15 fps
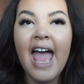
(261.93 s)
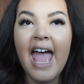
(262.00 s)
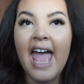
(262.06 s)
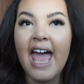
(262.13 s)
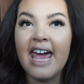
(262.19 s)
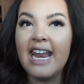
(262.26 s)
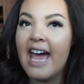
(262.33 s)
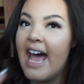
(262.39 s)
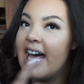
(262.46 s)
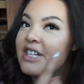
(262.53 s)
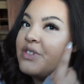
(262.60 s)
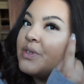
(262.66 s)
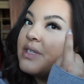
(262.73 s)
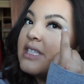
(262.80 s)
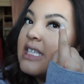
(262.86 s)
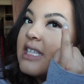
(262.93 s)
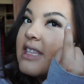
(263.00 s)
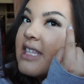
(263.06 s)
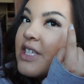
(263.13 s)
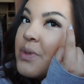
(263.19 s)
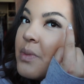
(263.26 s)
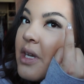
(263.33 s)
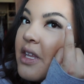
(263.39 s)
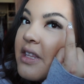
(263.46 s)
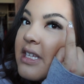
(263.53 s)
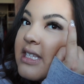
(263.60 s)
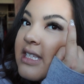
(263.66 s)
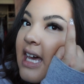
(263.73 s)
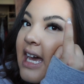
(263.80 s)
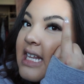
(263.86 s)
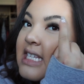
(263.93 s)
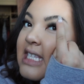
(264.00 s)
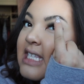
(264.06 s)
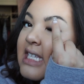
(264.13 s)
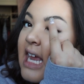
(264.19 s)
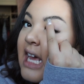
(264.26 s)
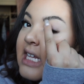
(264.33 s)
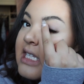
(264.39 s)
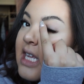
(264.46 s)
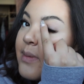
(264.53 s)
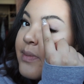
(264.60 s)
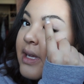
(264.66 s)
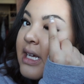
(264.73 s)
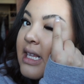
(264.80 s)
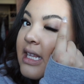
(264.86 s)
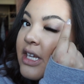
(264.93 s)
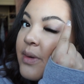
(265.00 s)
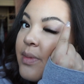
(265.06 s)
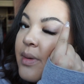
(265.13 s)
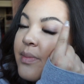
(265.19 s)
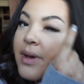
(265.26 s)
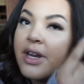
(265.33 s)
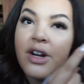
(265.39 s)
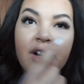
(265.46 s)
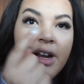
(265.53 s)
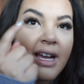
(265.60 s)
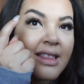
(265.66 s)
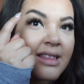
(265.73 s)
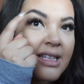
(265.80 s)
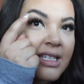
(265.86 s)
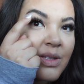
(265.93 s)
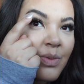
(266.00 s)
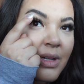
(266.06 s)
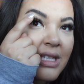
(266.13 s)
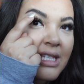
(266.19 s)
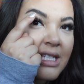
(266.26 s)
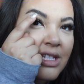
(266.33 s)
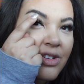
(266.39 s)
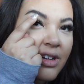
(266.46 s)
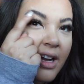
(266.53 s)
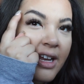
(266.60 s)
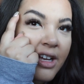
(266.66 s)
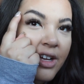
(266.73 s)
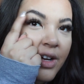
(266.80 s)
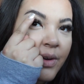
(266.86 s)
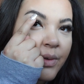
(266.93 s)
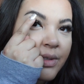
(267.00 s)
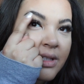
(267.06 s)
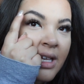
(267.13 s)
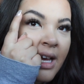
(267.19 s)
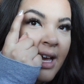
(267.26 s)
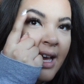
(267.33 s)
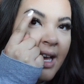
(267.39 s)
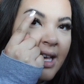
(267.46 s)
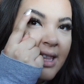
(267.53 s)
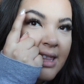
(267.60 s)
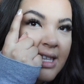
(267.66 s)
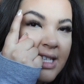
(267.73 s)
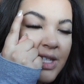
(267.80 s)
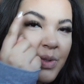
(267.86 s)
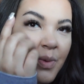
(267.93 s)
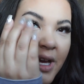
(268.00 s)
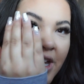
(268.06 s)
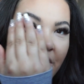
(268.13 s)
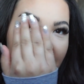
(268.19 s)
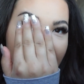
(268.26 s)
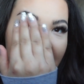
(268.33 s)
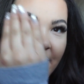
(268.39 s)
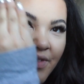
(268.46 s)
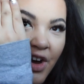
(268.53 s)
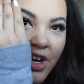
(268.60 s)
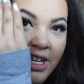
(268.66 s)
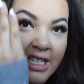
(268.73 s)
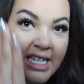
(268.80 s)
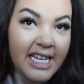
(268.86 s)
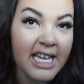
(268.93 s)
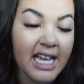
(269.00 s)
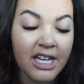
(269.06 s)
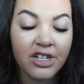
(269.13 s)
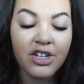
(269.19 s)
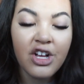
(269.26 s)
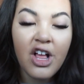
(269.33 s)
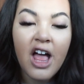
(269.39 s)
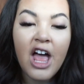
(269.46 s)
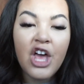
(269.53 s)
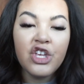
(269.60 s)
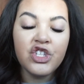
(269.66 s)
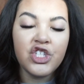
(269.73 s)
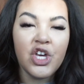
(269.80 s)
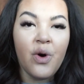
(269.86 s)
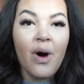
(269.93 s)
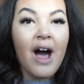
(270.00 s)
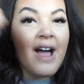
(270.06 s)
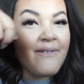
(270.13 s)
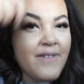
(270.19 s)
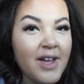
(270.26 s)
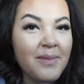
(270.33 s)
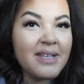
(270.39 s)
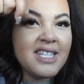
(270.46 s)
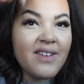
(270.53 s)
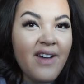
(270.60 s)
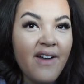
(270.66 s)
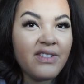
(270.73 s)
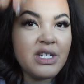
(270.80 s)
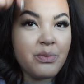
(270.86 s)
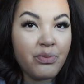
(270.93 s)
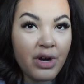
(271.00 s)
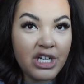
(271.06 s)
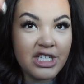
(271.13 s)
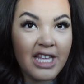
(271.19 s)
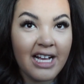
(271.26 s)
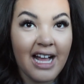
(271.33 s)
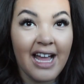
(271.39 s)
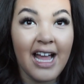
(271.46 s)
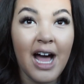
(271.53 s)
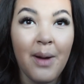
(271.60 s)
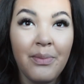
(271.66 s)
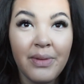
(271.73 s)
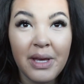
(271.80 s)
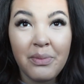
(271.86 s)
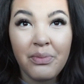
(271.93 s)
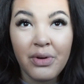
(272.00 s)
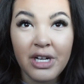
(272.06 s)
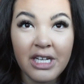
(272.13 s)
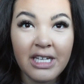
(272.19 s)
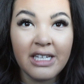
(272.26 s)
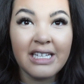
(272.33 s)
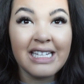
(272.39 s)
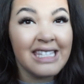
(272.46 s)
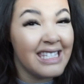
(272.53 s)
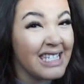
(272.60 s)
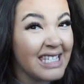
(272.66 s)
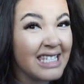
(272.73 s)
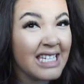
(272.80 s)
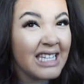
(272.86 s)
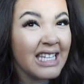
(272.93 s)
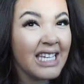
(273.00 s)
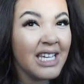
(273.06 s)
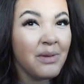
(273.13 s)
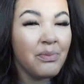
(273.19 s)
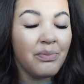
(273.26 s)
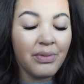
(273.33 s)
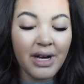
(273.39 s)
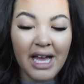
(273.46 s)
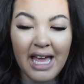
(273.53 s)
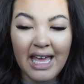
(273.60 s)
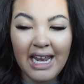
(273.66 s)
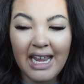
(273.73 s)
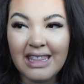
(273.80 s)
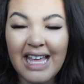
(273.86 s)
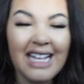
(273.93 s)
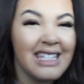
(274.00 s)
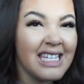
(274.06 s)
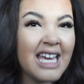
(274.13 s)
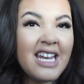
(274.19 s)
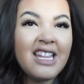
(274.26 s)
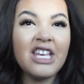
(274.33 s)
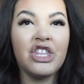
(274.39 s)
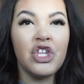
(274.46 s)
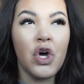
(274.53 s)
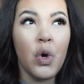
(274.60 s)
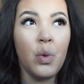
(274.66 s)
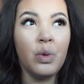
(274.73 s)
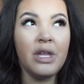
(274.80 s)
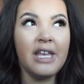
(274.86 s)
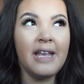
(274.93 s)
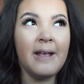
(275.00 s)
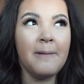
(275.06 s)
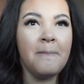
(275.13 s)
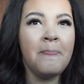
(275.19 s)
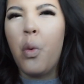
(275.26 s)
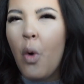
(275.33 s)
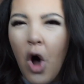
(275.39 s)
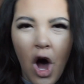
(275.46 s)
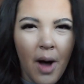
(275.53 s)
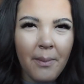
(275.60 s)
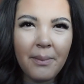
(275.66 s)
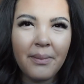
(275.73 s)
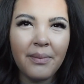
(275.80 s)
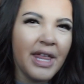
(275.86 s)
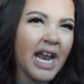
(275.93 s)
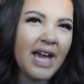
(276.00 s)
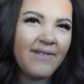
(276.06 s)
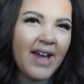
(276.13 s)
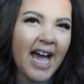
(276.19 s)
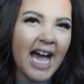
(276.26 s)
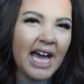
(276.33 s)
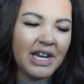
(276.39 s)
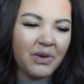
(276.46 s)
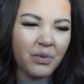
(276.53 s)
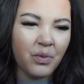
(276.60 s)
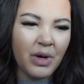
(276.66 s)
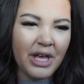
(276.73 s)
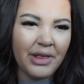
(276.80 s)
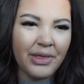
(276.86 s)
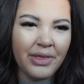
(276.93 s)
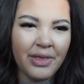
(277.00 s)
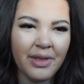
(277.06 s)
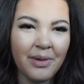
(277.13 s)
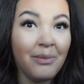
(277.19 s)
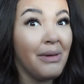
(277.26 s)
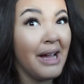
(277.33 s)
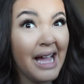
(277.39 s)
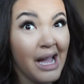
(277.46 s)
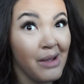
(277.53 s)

And as you can see, this one on this side stands up like a little bit better, and this one still kind of goes this way or kind of on a diagonal. So I find myself having to brush that guy up like pretty consistently, but that's kind of like the only qualm that I've had with my